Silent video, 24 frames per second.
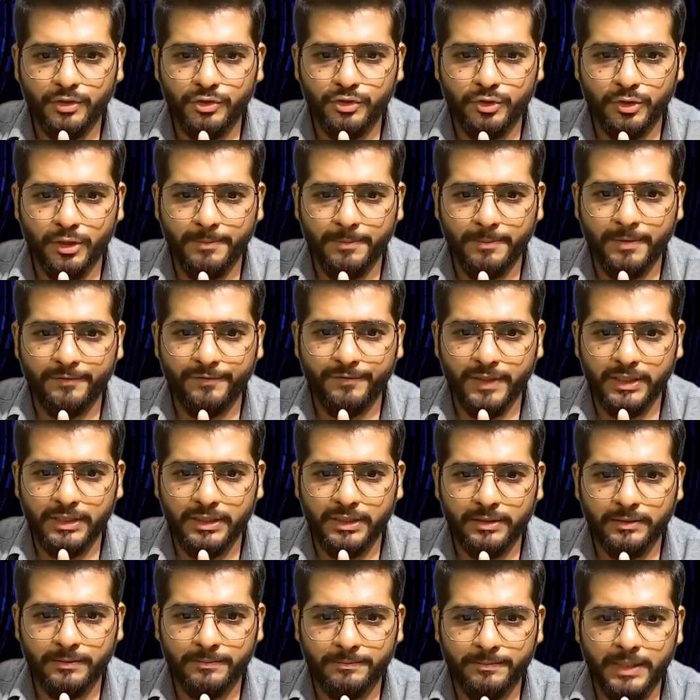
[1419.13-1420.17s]
Sure, perfect.
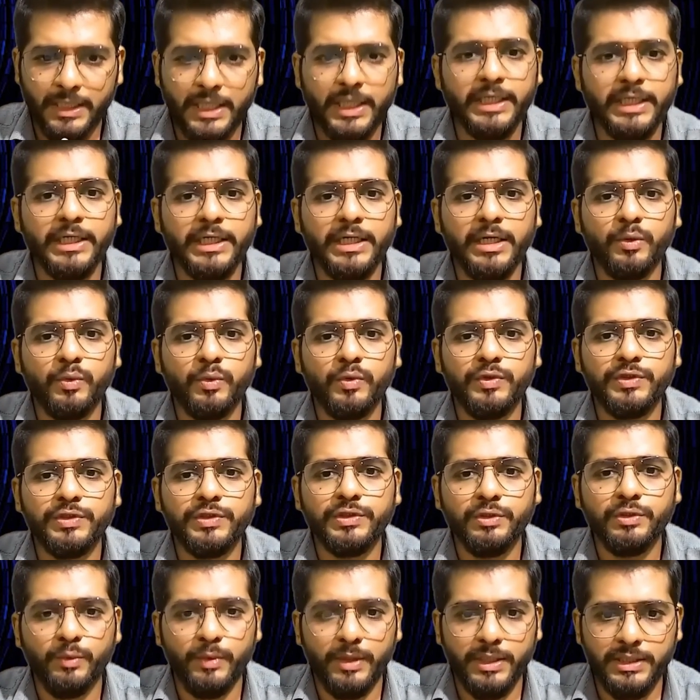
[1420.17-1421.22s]
Any
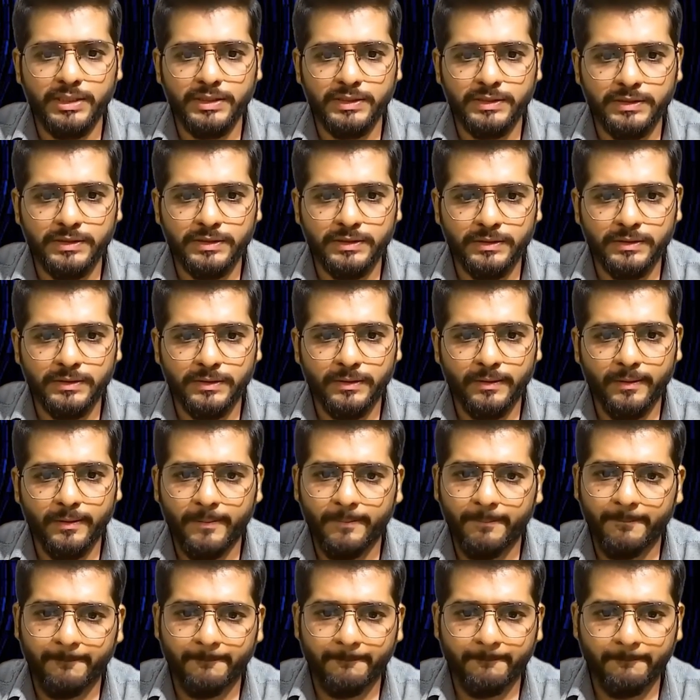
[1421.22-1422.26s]
doubts, queries?
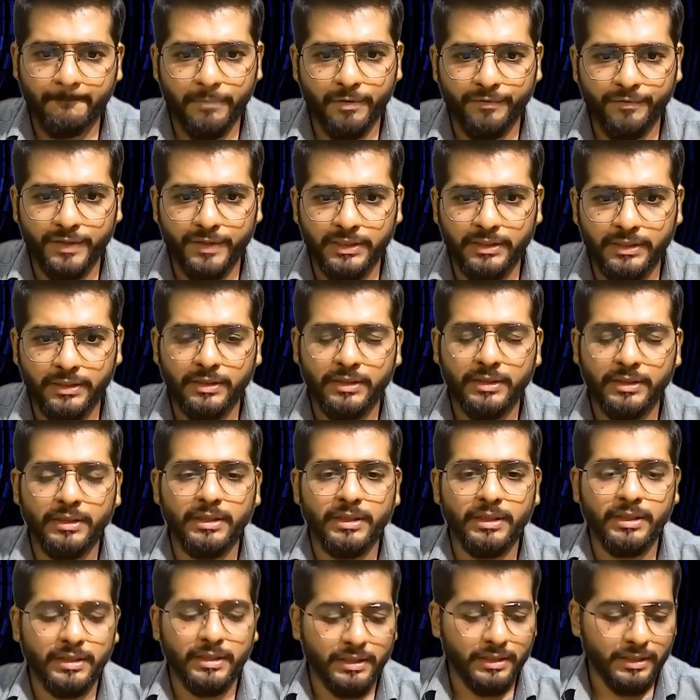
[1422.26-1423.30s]
Perfect.
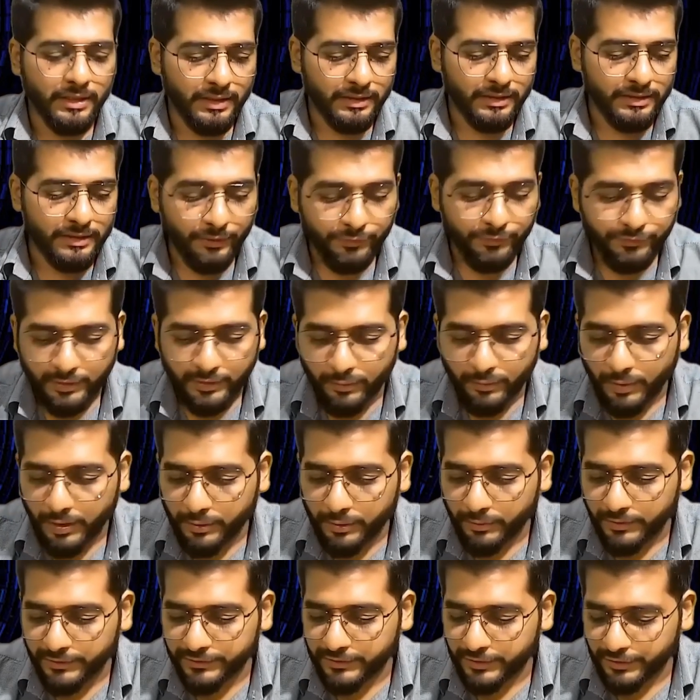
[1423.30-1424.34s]
Now, sir,
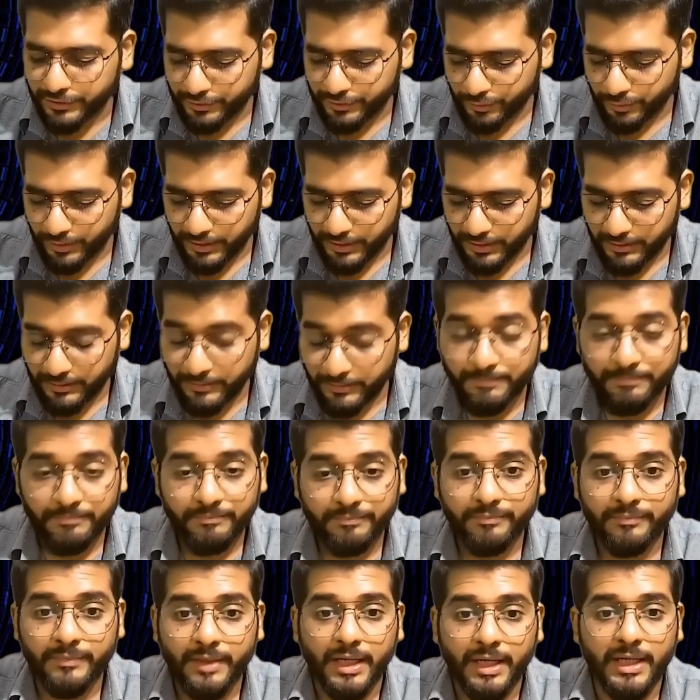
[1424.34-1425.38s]
what was the story?
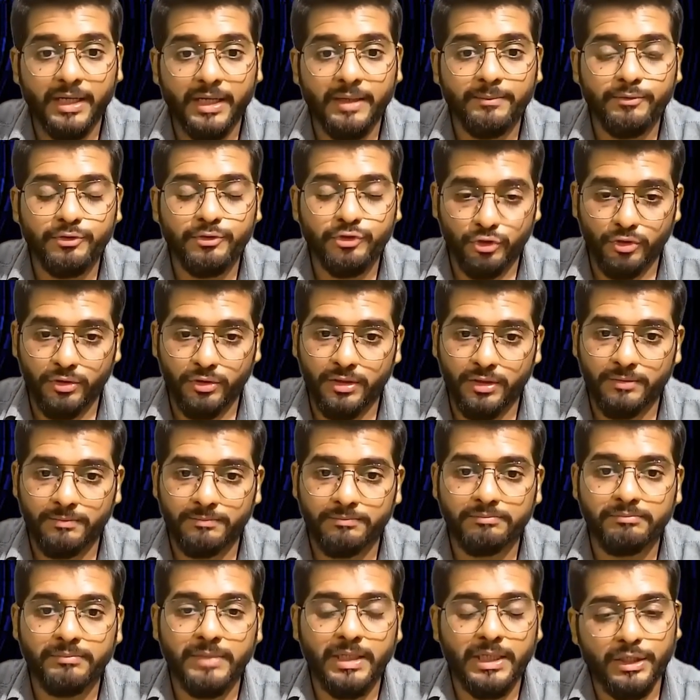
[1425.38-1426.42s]
I am sure
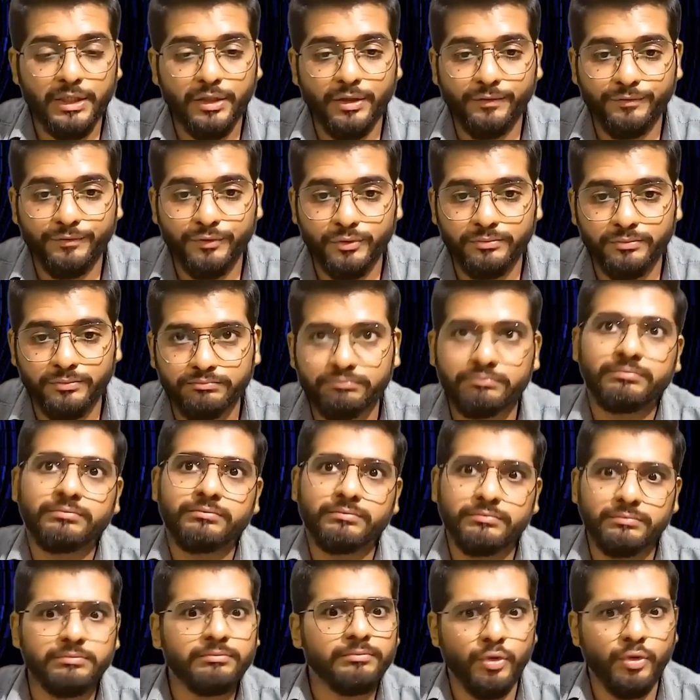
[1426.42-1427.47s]
many of you,
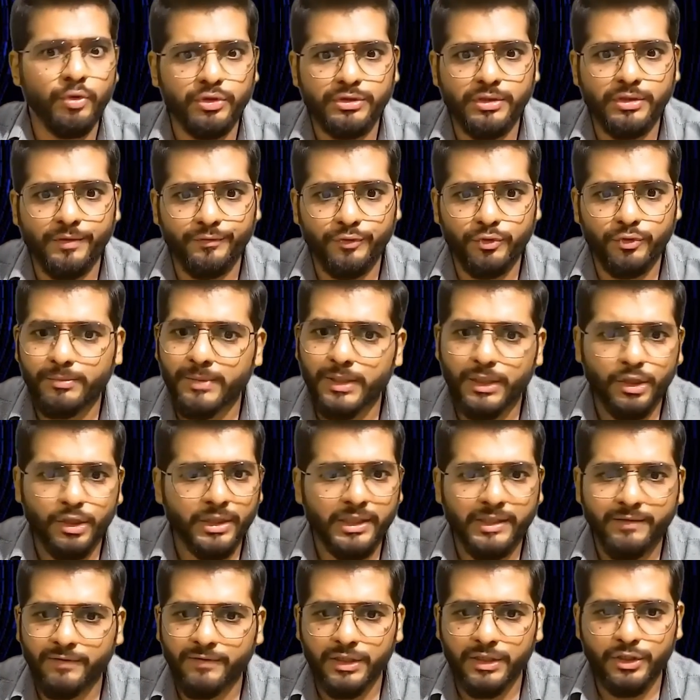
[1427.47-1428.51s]
most of you may
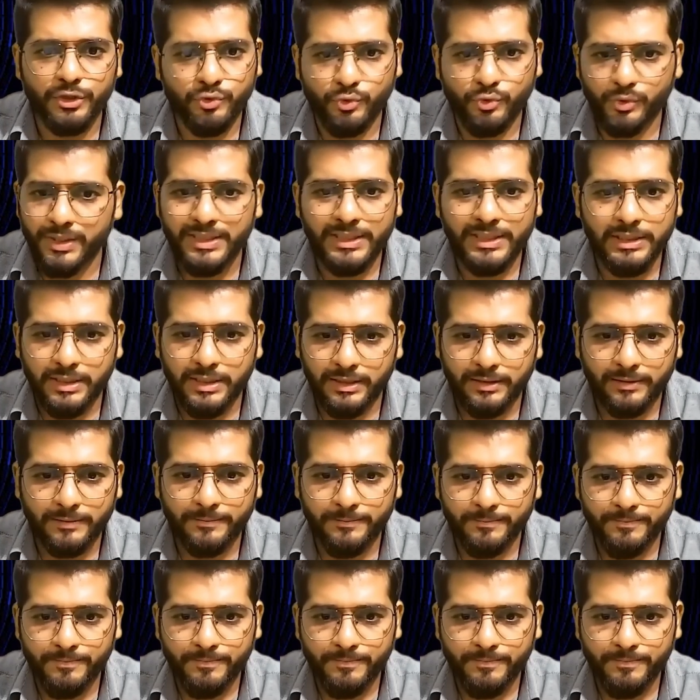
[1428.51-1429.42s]
not have understood anything.